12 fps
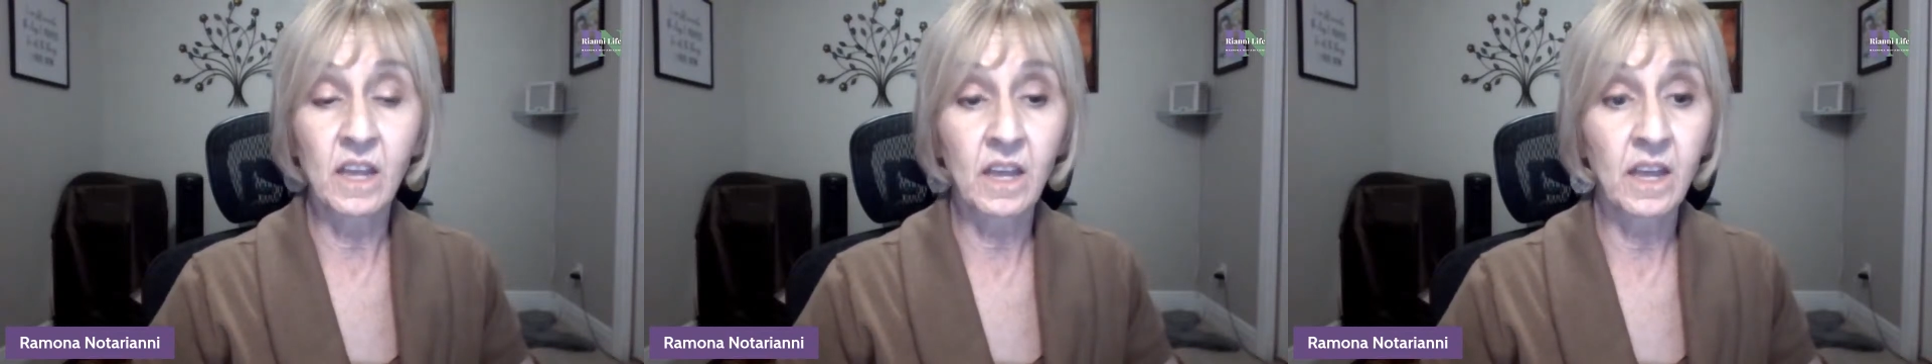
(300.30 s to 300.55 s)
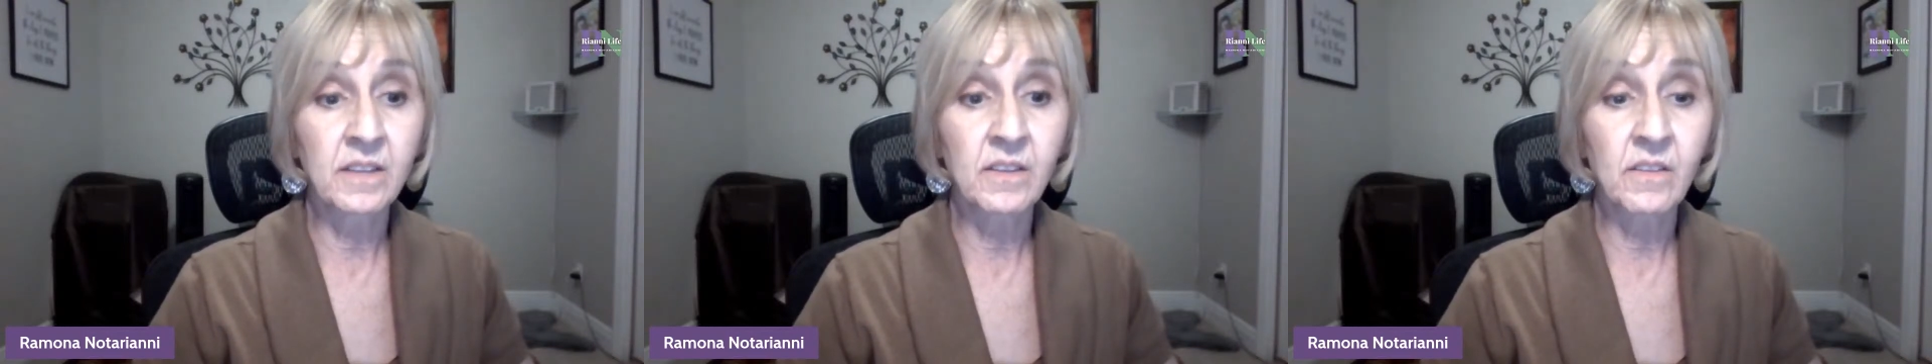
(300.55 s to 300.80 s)

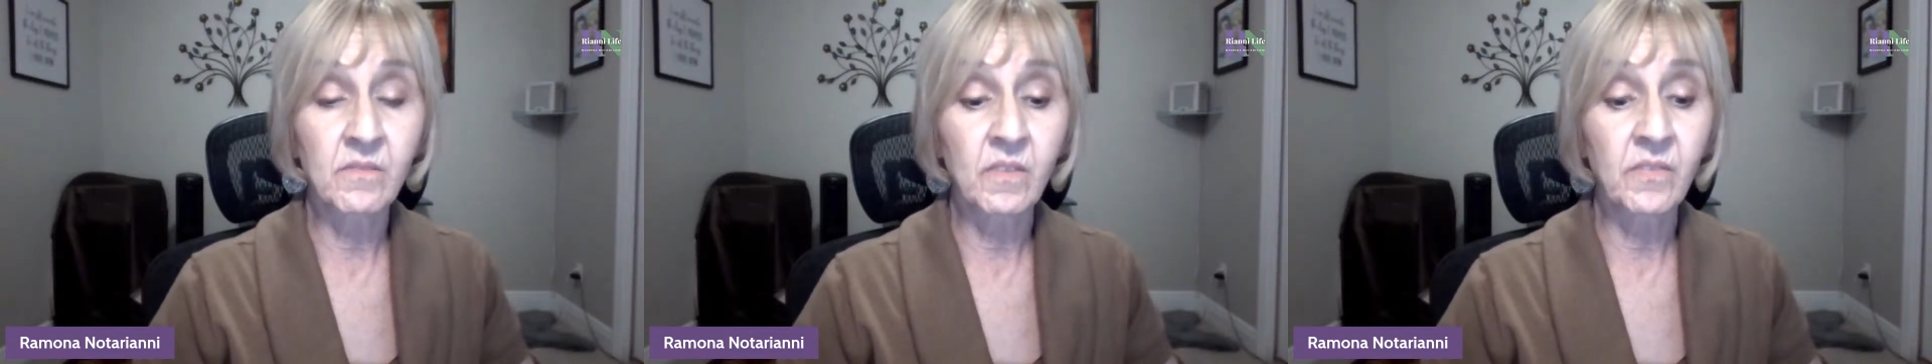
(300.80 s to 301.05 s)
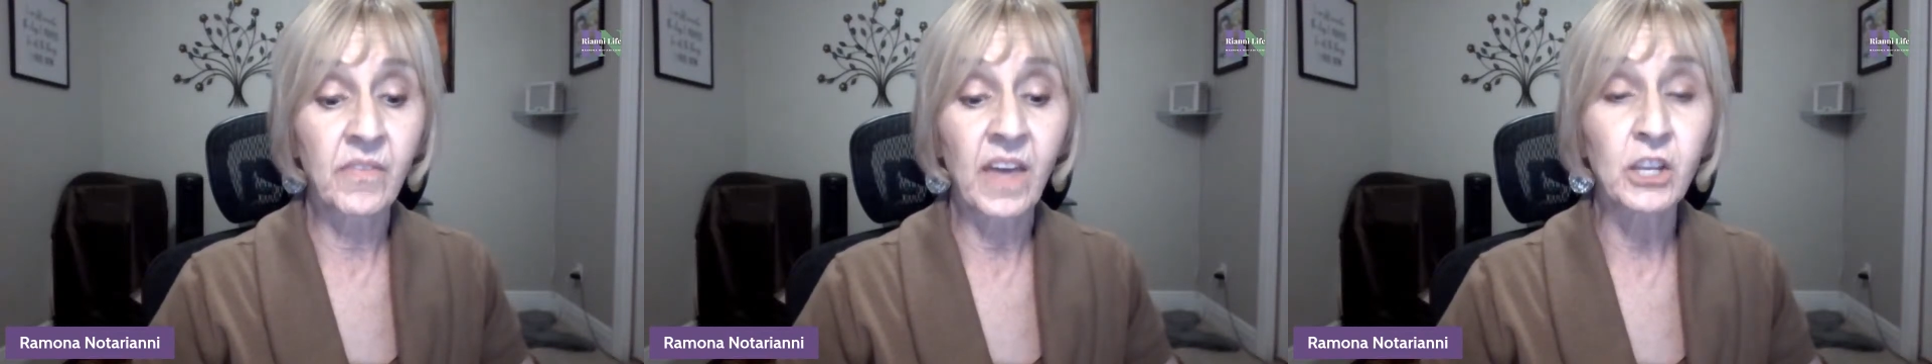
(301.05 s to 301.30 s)

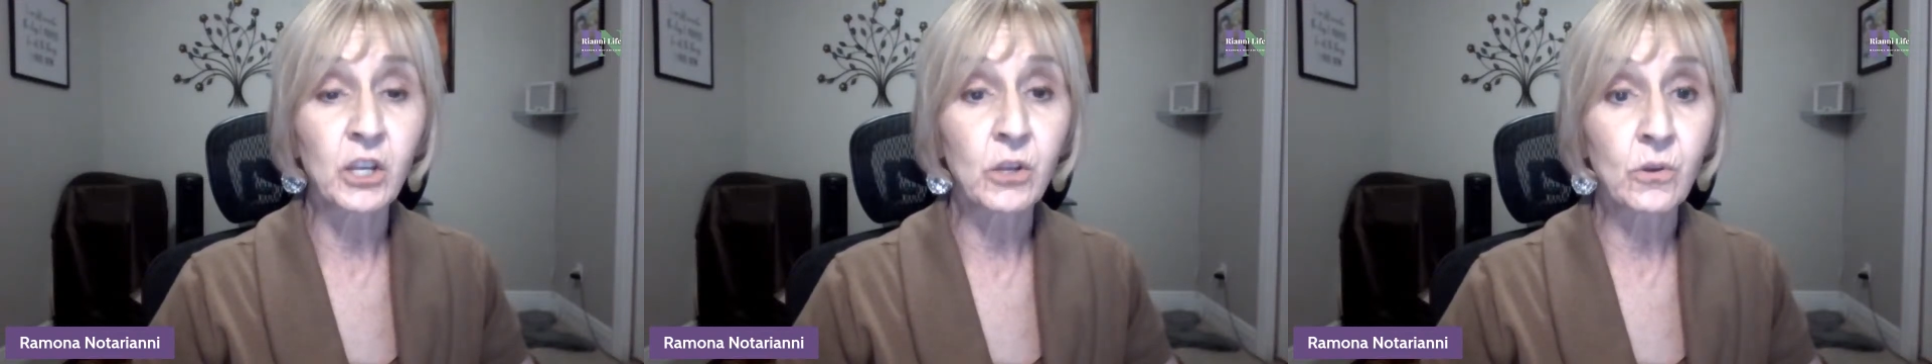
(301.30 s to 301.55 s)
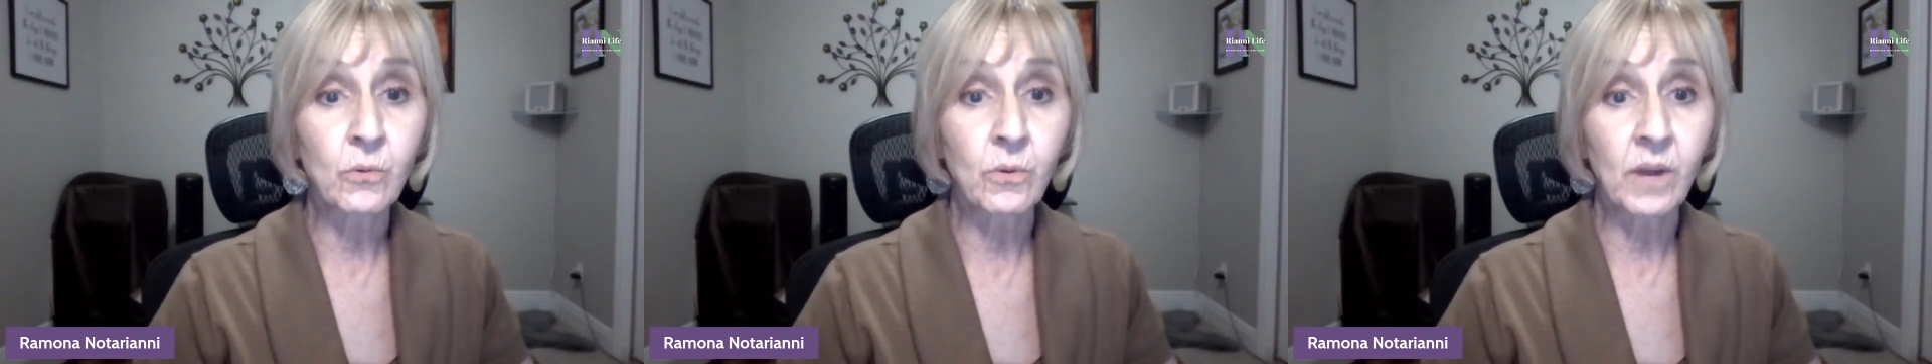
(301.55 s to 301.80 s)
that
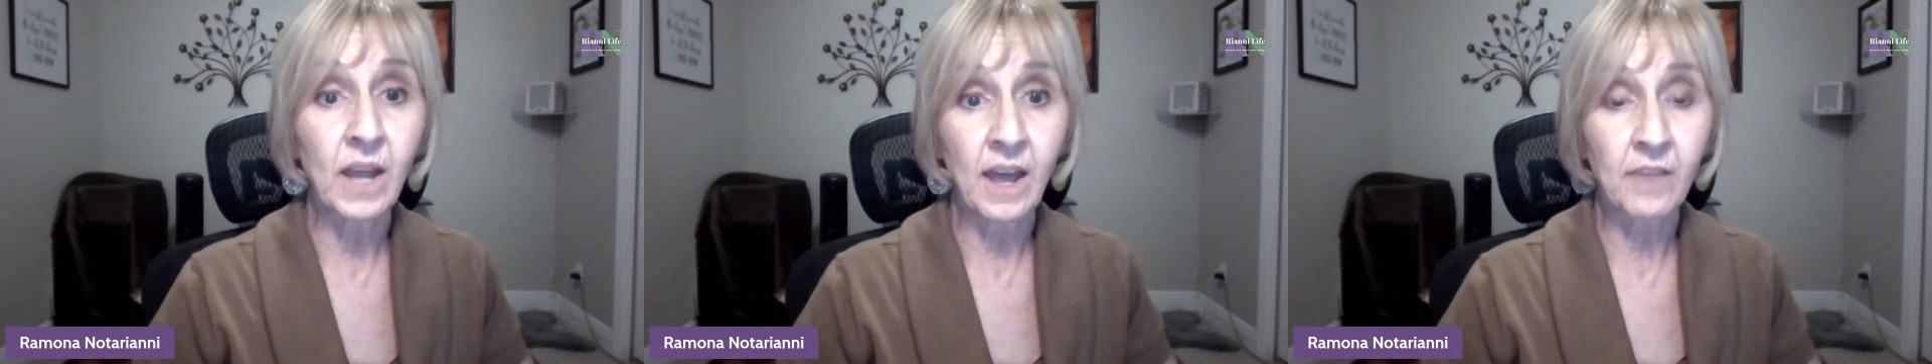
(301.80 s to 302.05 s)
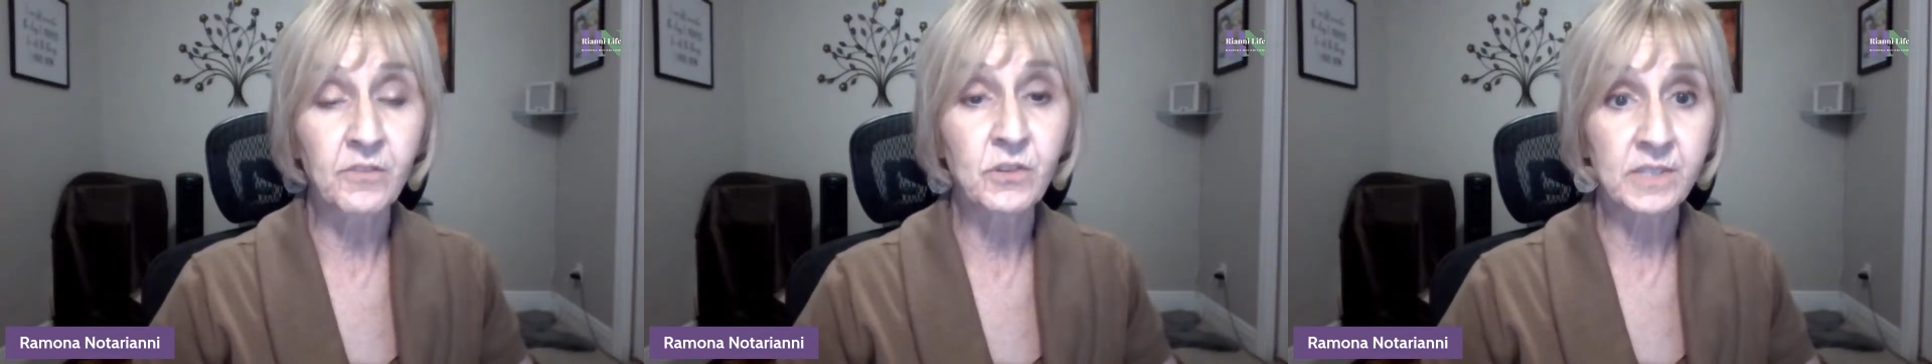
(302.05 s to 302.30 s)
you
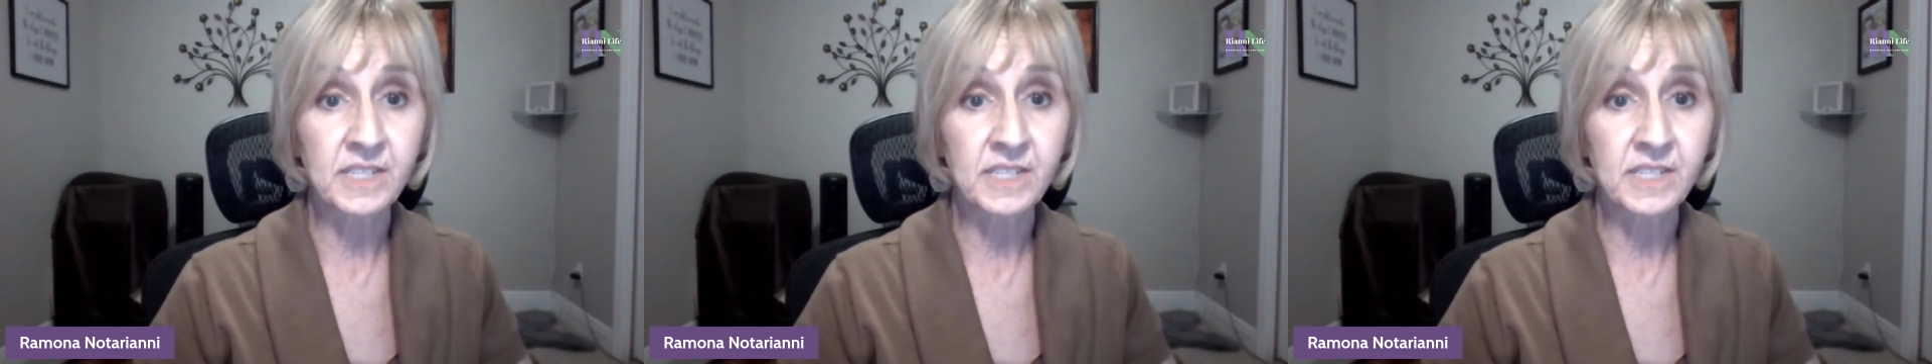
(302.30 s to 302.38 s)
have to